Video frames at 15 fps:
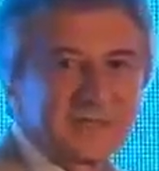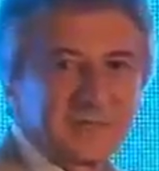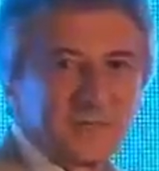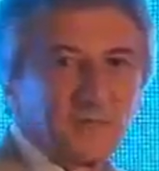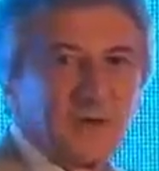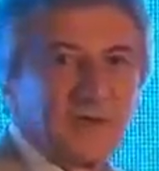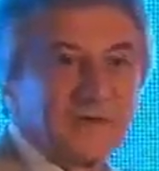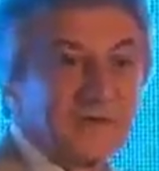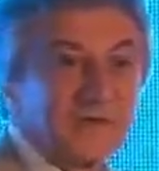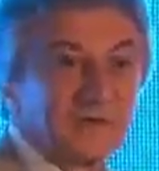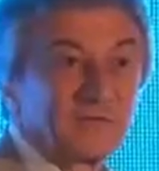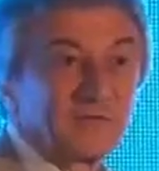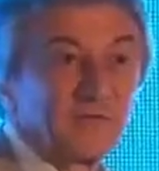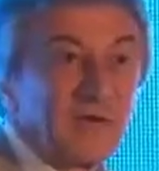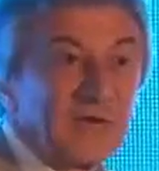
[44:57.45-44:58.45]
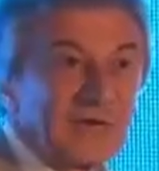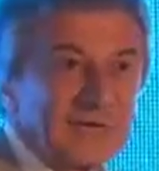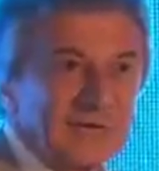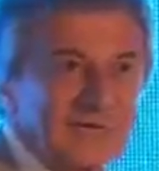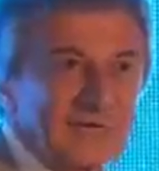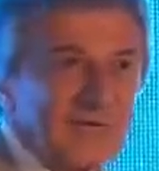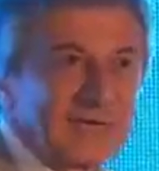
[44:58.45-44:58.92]
is the one that's really
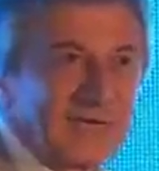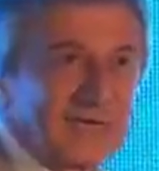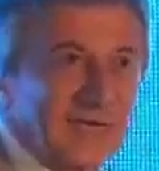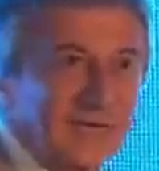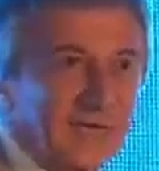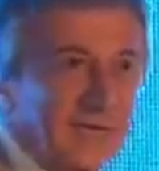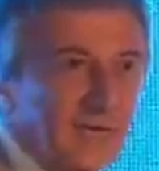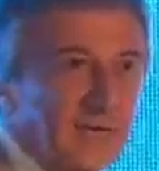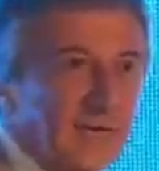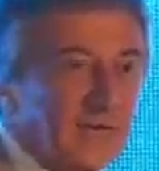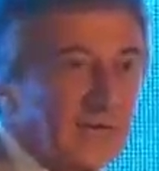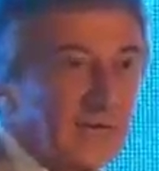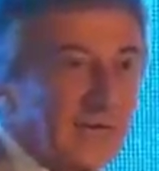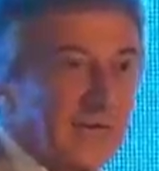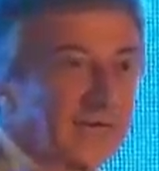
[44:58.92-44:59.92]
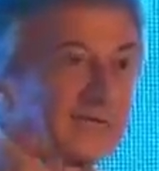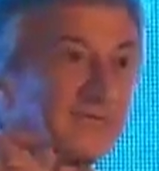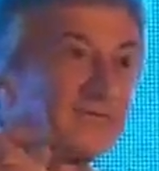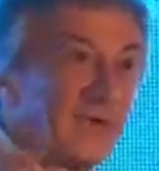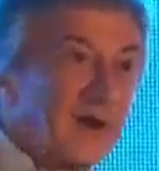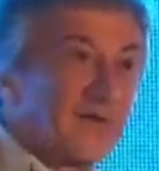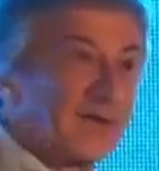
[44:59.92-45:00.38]
exciting. It's
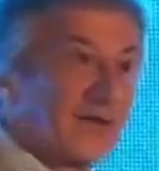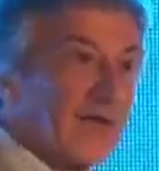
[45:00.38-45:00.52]
very